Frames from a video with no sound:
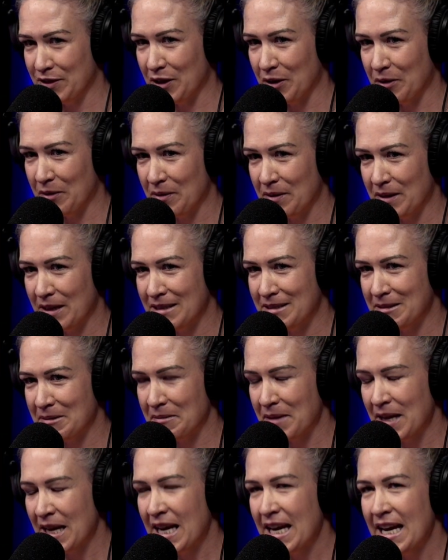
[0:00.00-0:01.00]
So
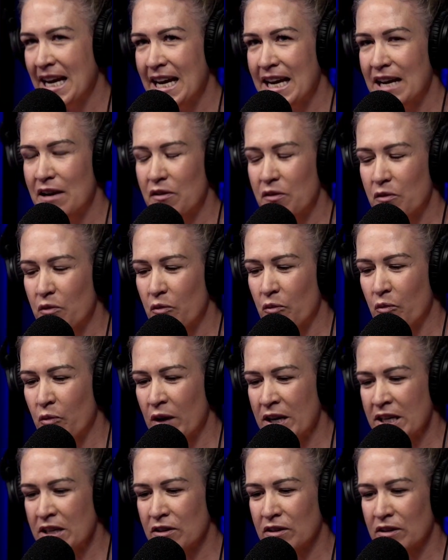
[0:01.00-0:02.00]
it's
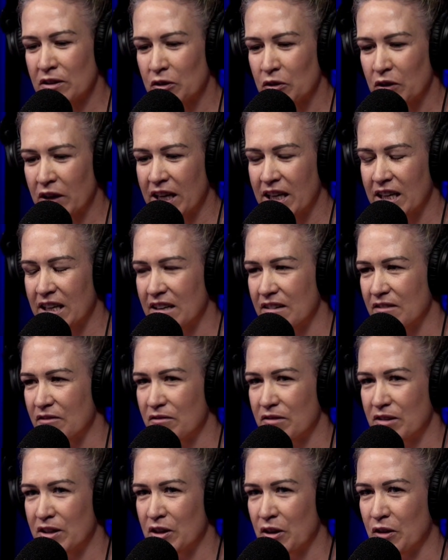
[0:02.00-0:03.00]
when you're looking at,
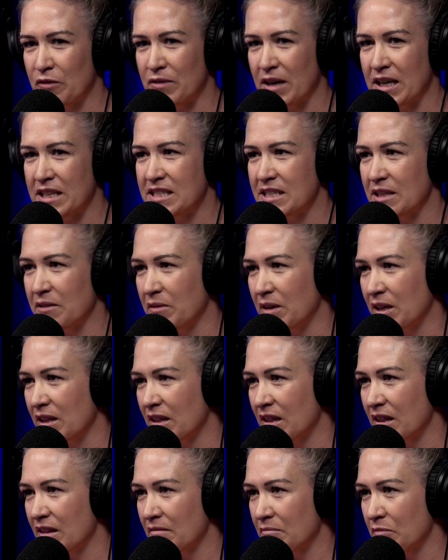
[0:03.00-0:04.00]
racing
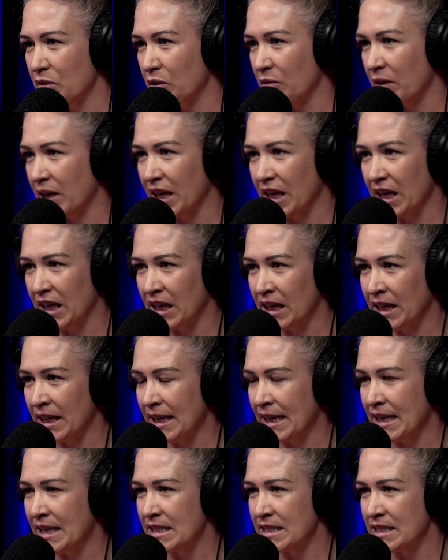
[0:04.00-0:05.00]
with
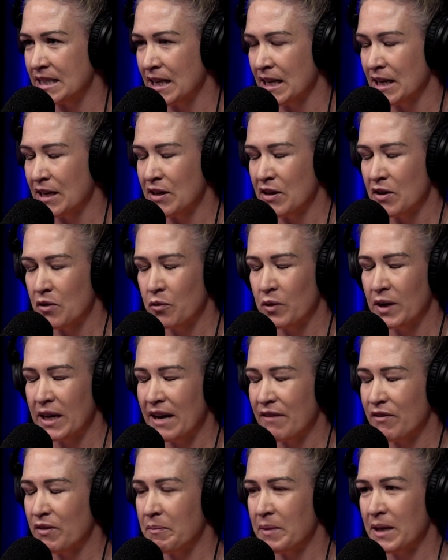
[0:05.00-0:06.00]
UAE and we
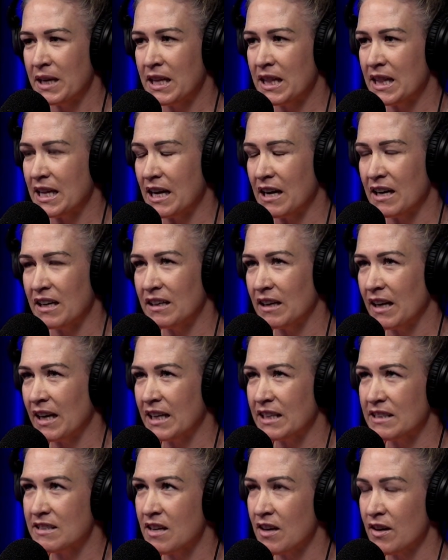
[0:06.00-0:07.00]
have a big thing,
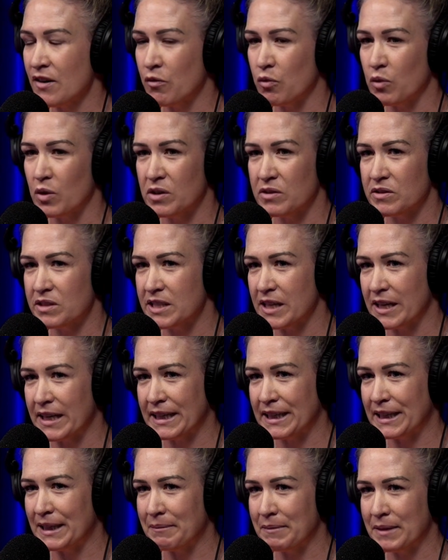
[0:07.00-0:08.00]
like it's kind of world
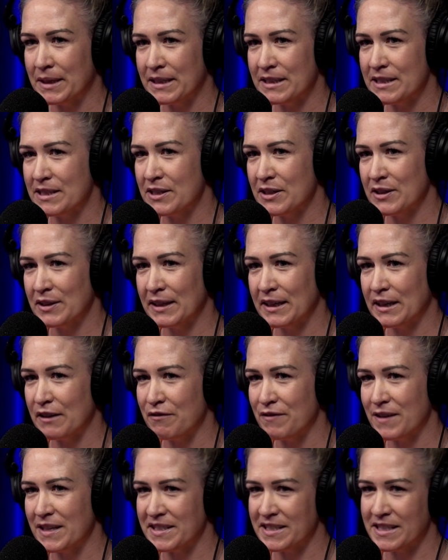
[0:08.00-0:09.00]
cycling, but it's certainly a
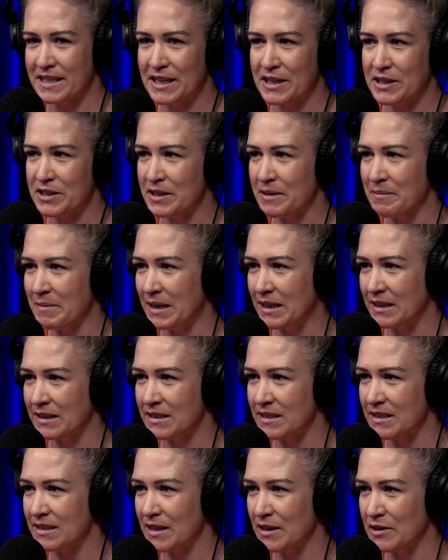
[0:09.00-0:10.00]
fascination
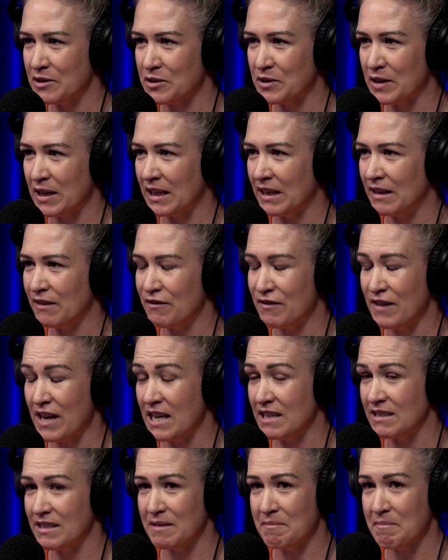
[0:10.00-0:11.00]
amongst Australian
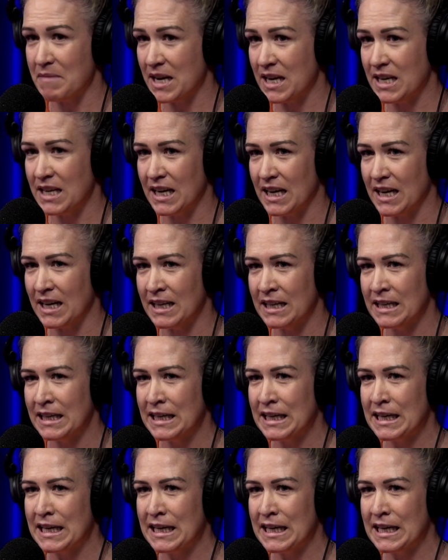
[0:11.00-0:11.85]
fans and media,